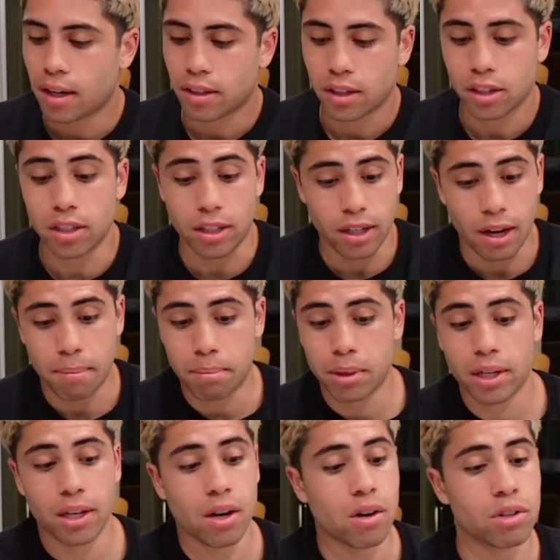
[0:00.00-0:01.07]
look, I'm
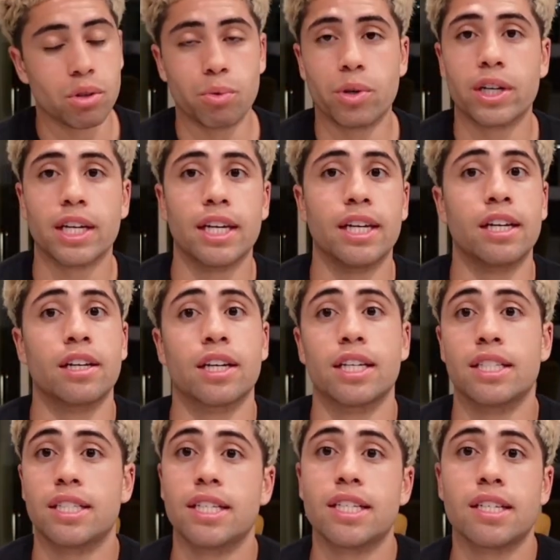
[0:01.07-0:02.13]
putting all the work in on a
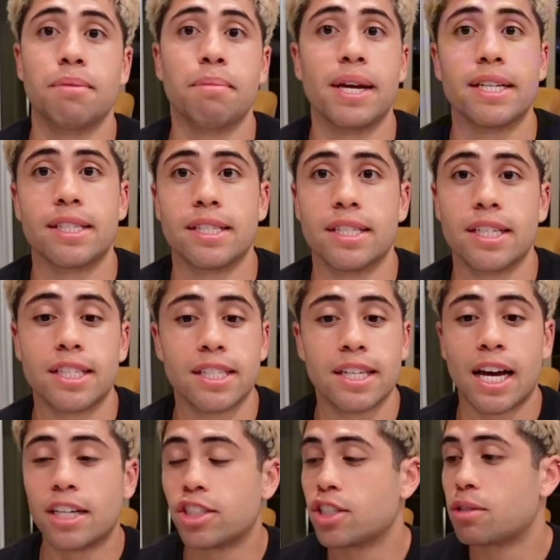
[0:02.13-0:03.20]
consistent basis. This is
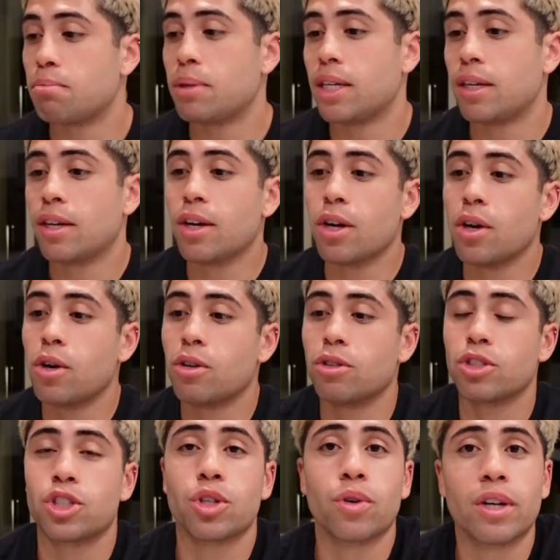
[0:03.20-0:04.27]
not just me
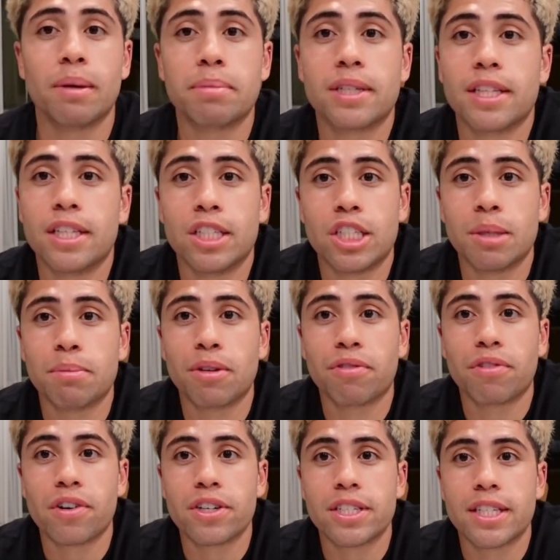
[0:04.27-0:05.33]
showing up to the gym the
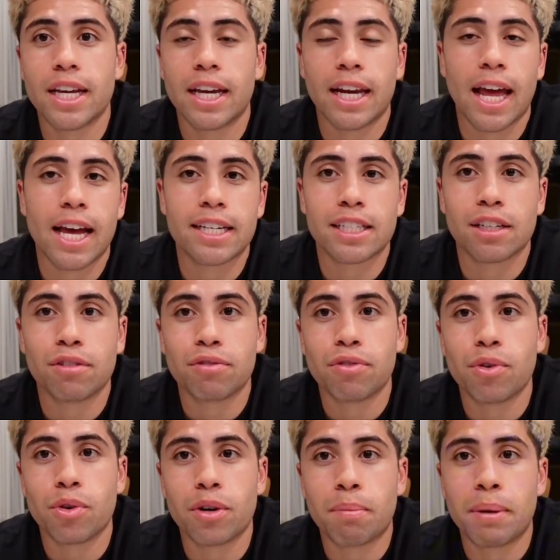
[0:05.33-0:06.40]
first day and asking
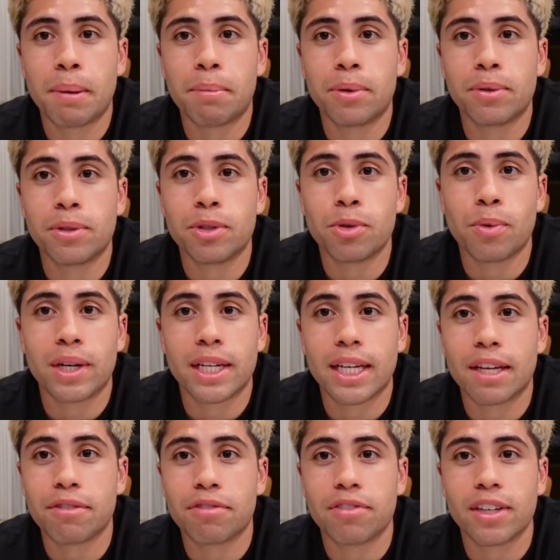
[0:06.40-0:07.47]
for people who want to
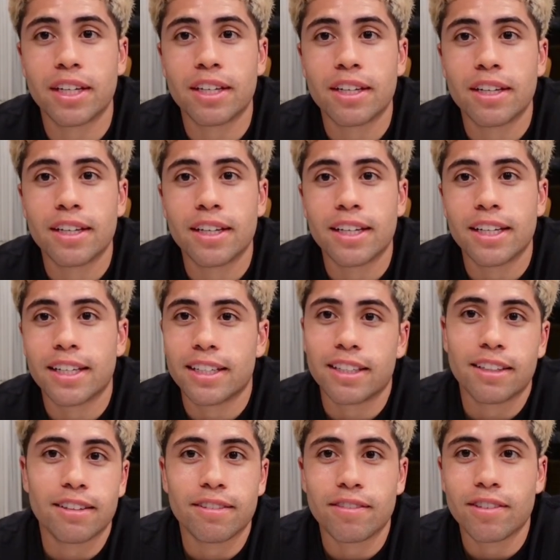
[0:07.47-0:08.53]
get fit.
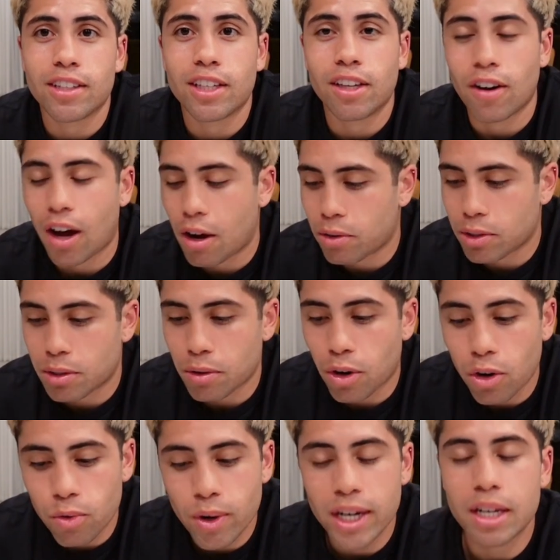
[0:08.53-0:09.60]
You know, I was
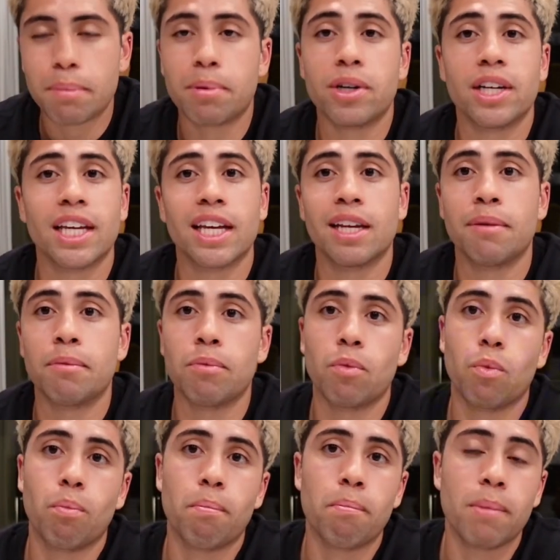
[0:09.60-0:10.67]
already putting in
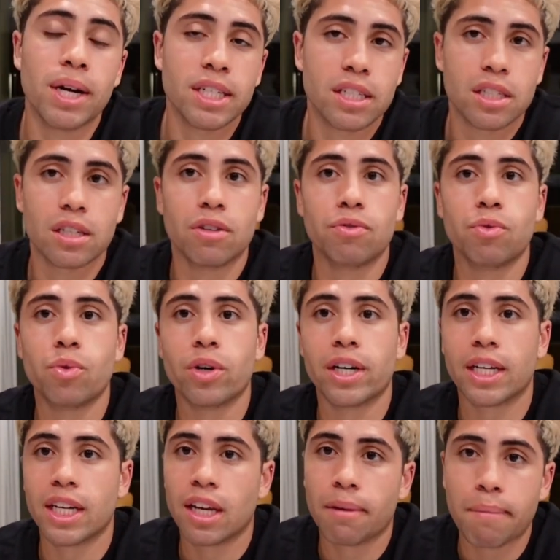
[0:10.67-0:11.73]
months of
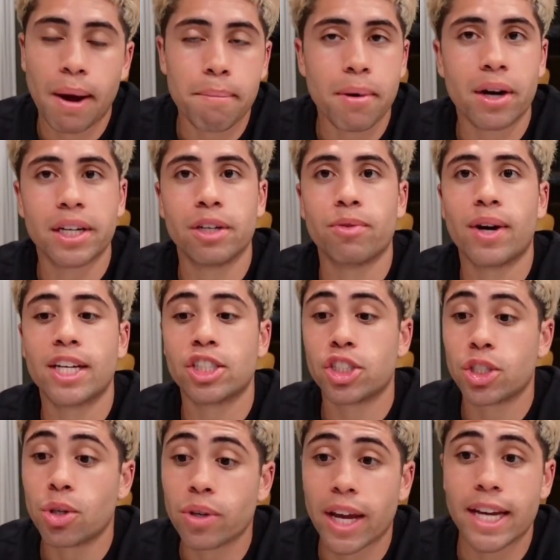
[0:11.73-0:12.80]
work, getting my body right,
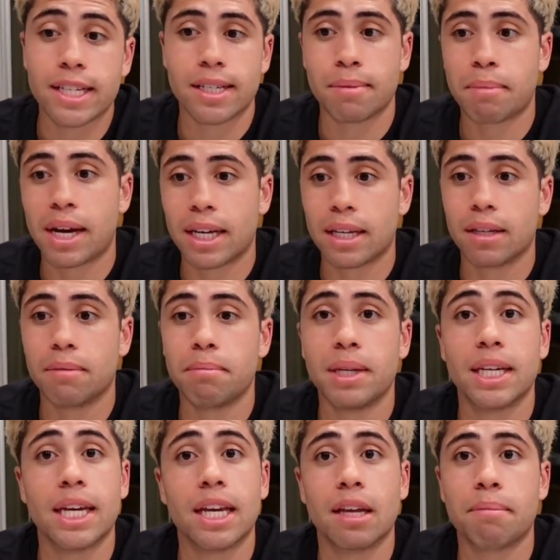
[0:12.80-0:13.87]
showcasing me
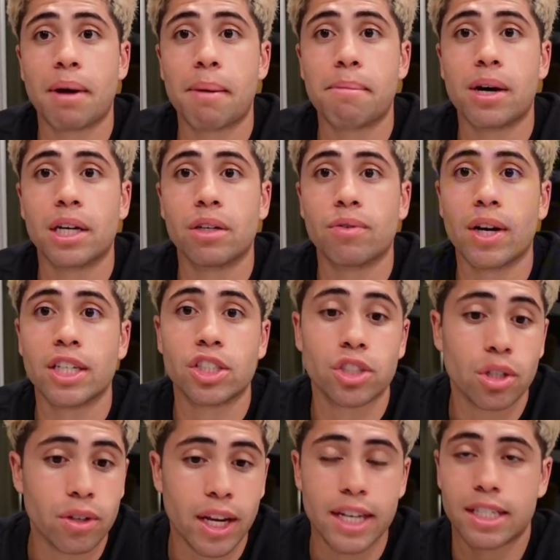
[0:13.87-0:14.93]
getting my body right,
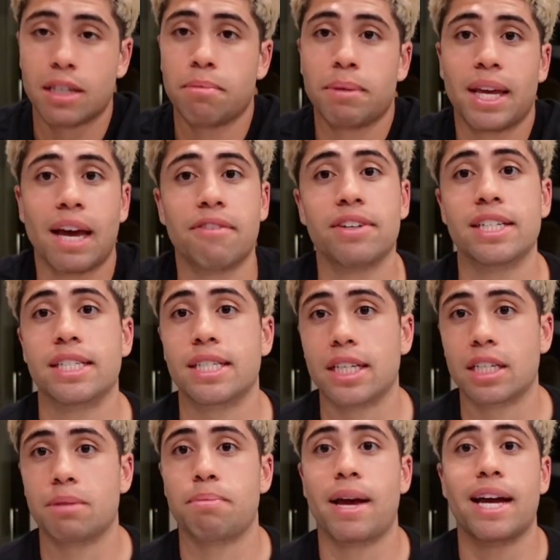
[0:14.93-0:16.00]
showcasing me having a
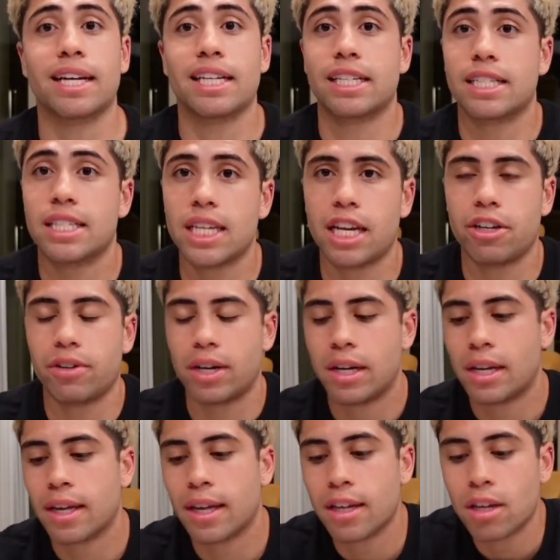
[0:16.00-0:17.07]
six pack, etc.
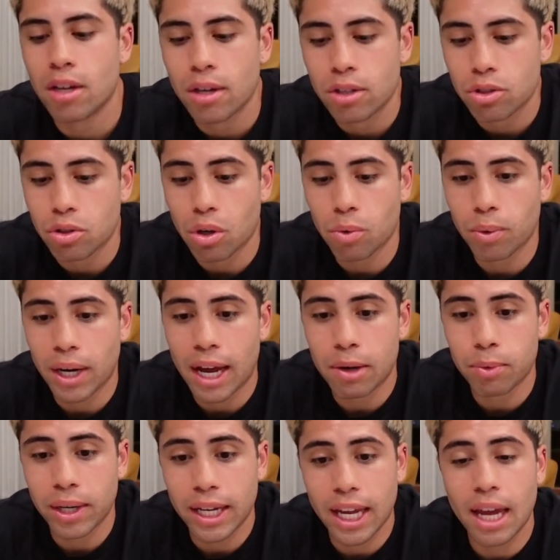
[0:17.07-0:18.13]
So when
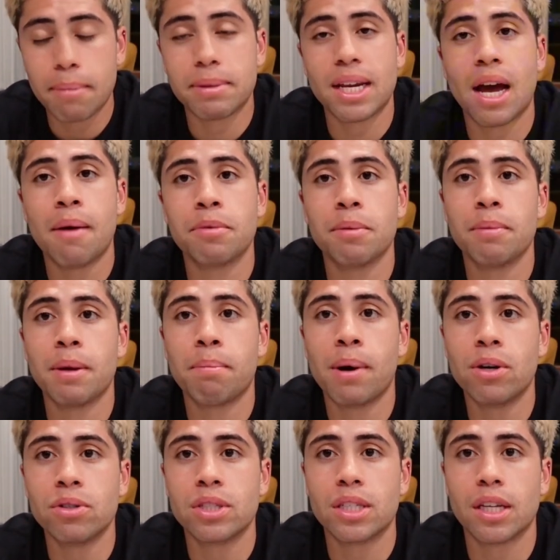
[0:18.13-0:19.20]
it came time to me
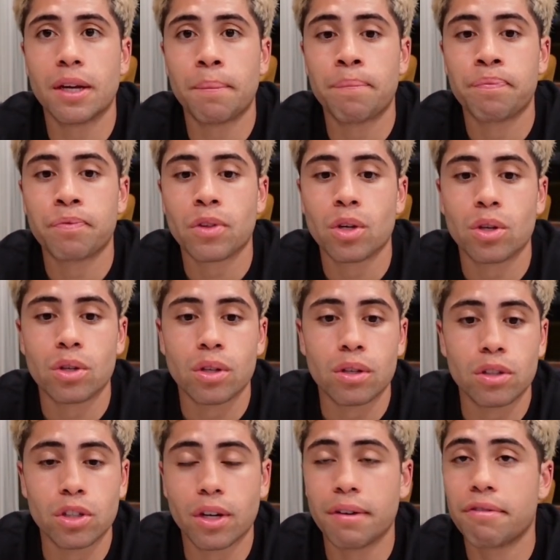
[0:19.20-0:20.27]
posting,
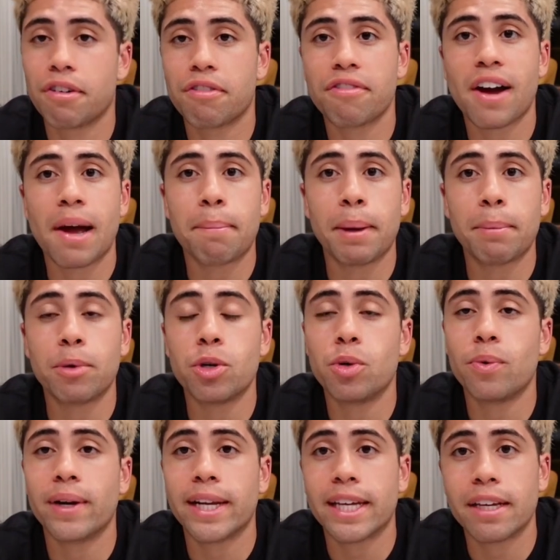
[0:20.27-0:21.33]
looking for 5 people who
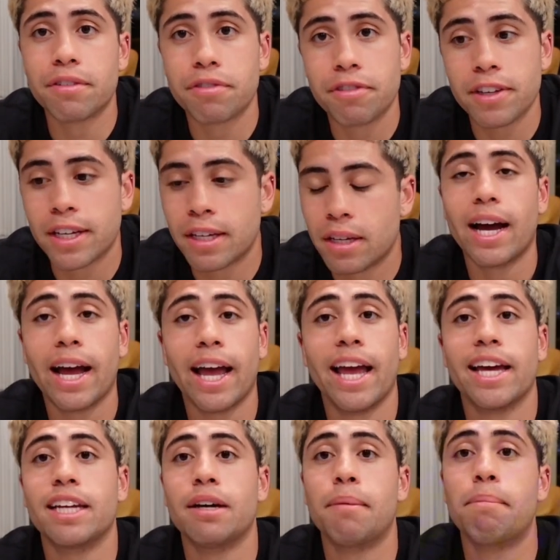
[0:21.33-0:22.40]
want to get fit, I
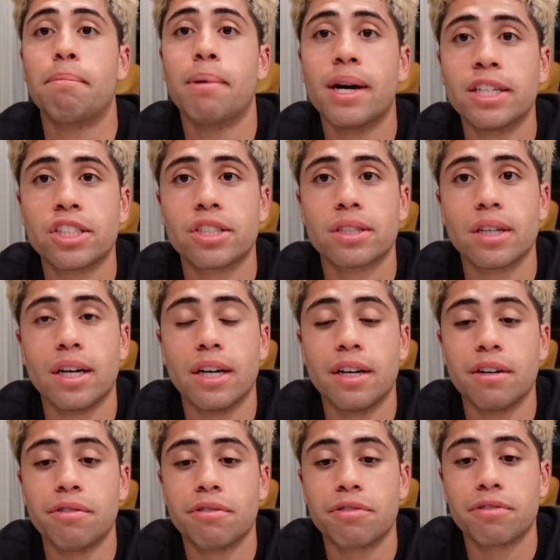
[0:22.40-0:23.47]
had a bunch
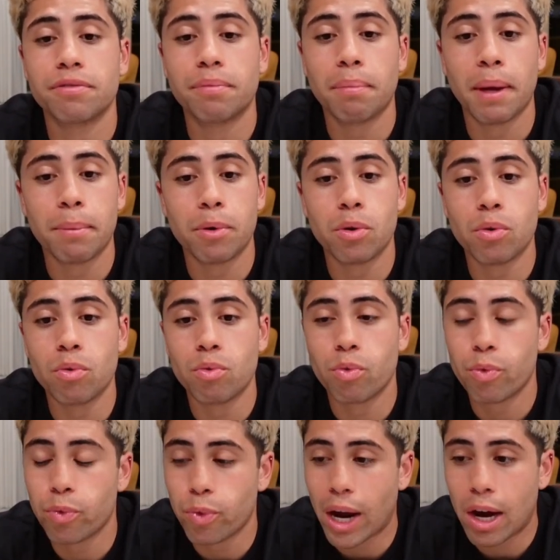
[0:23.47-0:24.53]
of
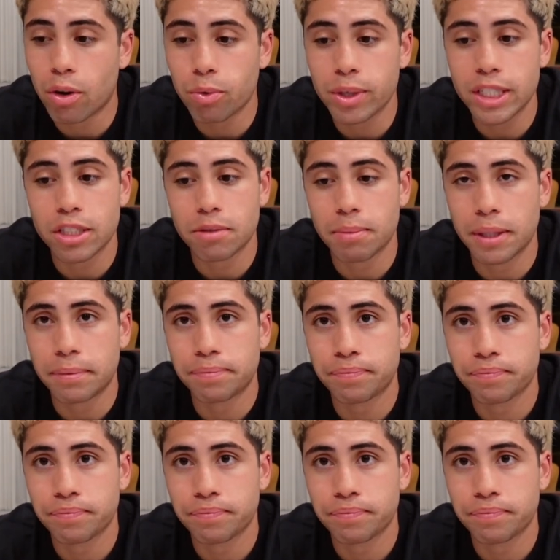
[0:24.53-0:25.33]
people outreach me.